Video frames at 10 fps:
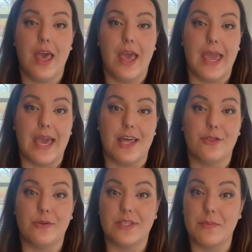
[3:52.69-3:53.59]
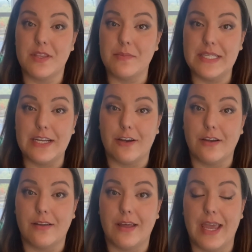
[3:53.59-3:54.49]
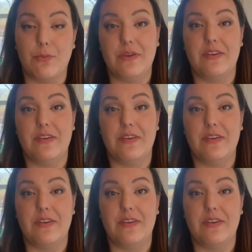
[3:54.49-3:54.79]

and through some of the material, and we've